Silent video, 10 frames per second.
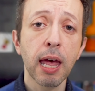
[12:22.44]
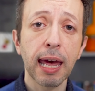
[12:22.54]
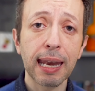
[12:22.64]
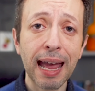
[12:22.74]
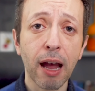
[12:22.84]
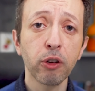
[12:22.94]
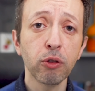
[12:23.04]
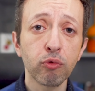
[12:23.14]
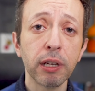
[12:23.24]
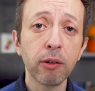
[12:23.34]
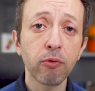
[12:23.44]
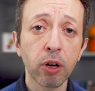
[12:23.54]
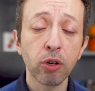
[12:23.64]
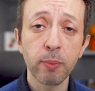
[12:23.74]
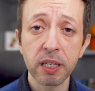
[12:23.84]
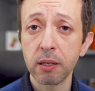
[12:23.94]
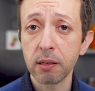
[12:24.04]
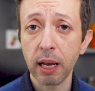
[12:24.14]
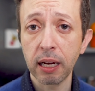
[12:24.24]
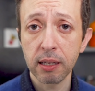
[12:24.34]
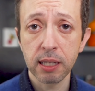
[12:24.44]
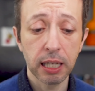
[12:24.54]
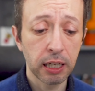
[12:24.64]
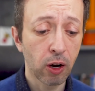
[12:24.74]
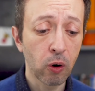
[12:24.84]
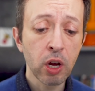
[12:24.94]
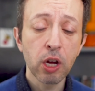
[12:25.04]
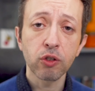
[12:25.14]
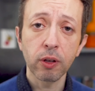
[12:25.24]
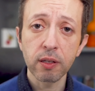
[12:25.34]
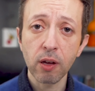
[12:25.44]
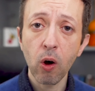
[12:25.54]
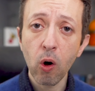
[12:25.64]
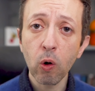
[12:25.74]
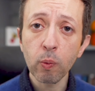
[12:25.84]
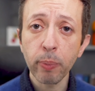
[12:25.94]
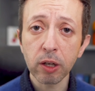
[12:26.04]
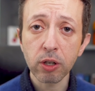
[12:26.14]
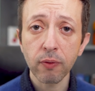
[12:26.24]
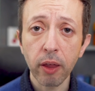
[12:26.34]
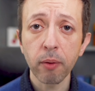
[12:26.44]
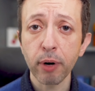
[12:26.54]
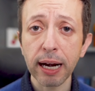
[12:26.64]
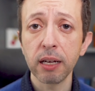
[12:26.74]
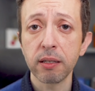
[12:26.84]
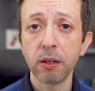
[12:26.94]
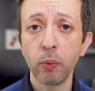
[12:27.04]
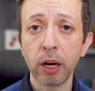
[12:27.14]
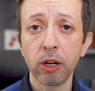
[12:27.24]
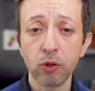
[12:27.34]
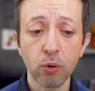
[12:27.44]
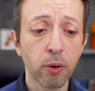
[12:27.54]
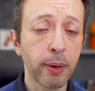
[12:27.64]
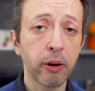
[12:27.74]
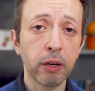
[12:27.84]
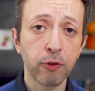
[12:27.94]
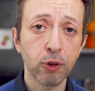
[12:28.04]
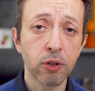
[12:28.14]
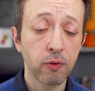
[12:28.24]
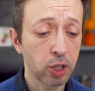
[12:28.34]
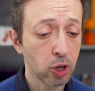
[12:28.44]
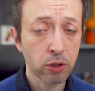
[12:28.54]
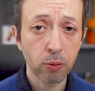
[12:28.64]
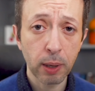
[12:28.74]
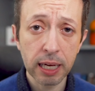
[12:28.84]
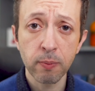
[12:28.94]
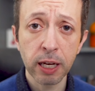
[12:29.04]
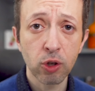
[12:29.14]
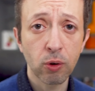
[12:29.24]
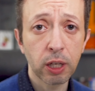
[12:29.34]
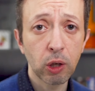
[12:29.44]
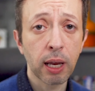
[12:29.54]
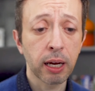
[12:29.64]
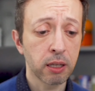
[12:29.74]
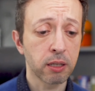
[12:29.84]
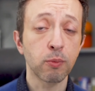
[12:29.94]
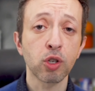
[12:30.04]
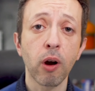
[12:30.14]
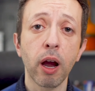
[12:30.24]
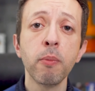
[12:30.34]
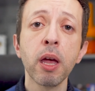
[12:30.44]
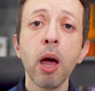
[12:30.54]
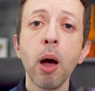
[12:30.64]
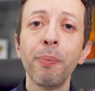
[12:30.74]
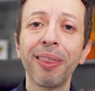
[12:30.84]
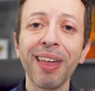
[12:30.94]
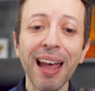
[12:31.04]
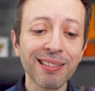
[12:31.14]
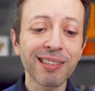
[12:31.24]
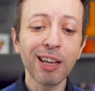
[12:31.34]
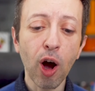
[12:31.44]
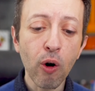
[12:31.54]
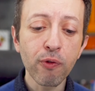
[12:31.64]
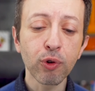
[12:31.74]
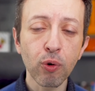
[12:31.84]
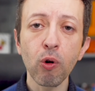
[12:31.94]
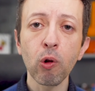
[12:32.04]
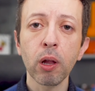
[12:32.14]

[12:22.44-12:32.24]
and how you really run your business like a C E O. So there's a whole bunch of other brackets that we're going to talk about in future videos, so please make sure that you like and subscribe. But that's the overall